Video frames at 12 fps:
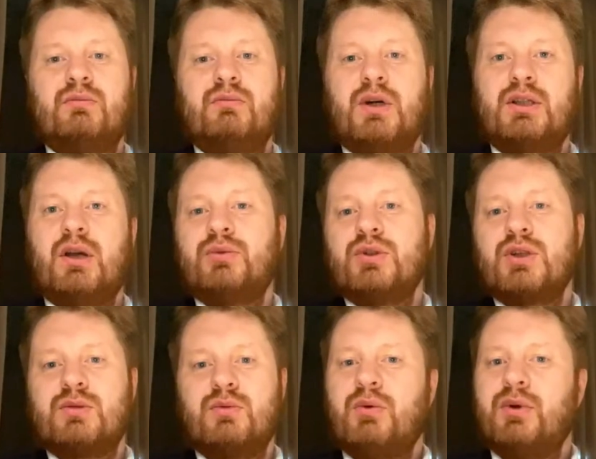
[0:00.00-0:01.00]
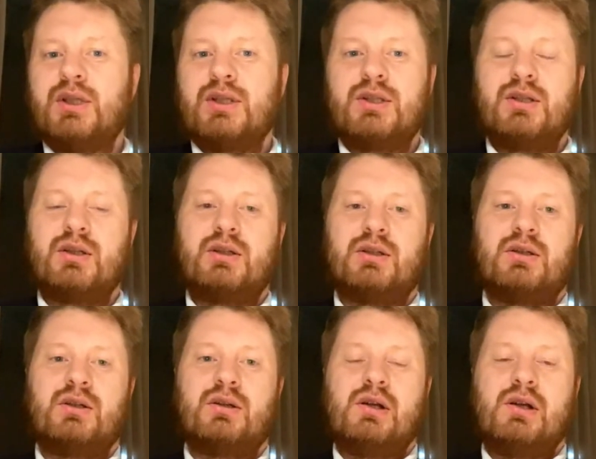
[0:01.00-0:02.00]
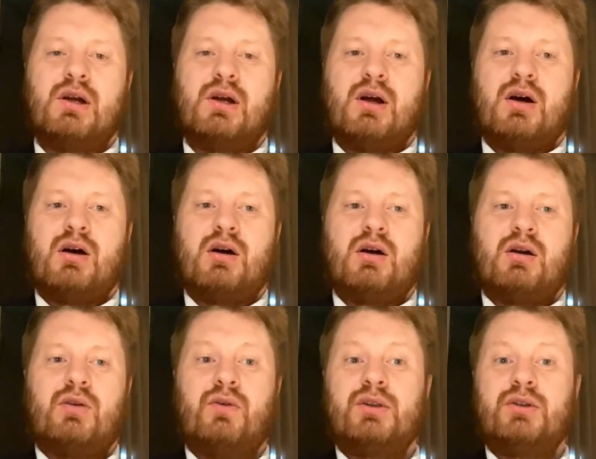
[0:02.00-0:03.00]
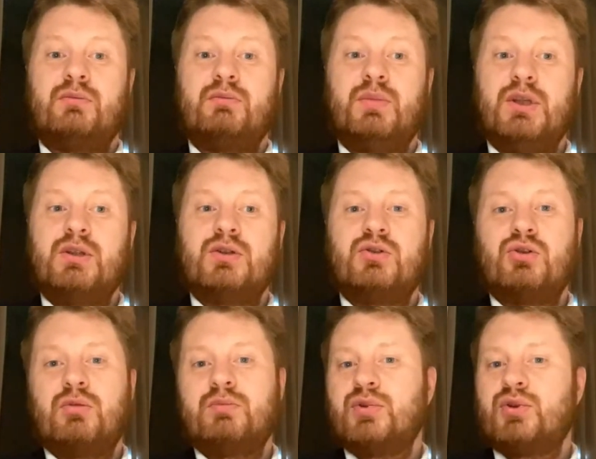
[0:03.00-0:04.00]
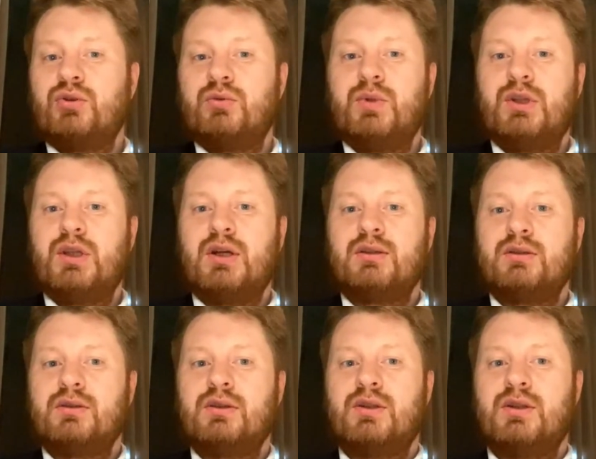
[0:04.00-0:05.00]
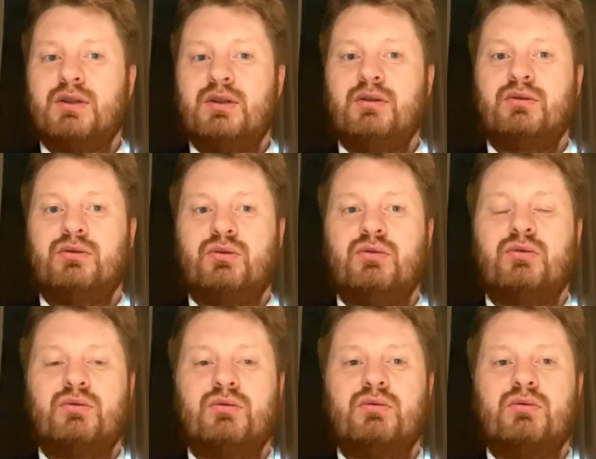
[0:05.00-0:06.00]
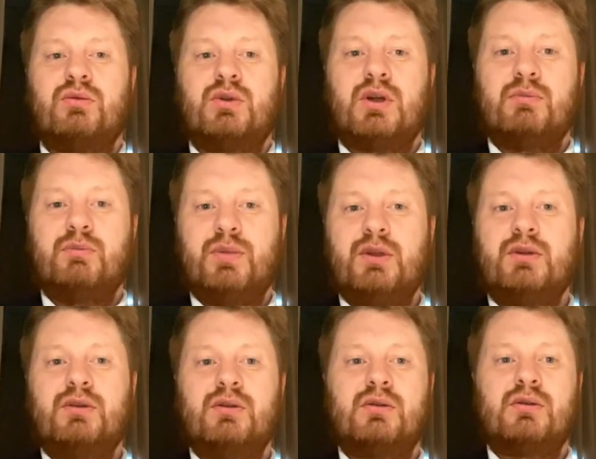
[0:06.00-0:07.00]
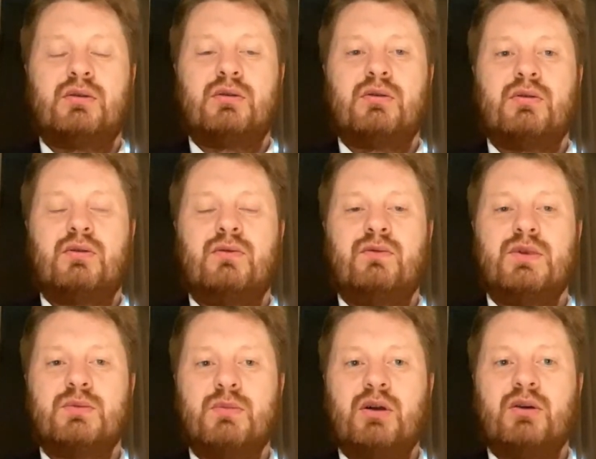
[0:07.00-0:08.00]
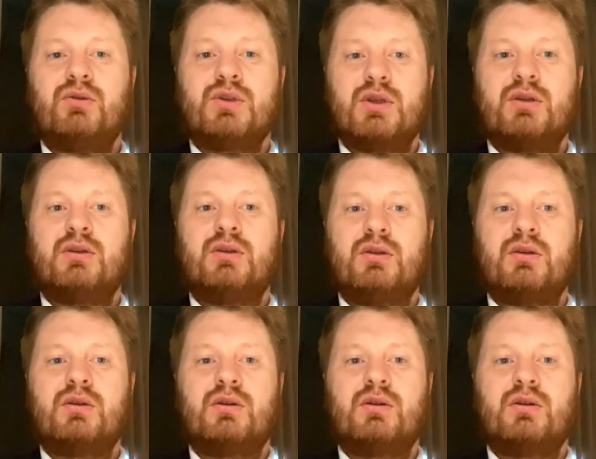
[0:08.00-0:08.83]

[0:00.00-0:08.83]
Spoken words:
But up to this moment, I think quite a big job should be done still to compete with Magnus and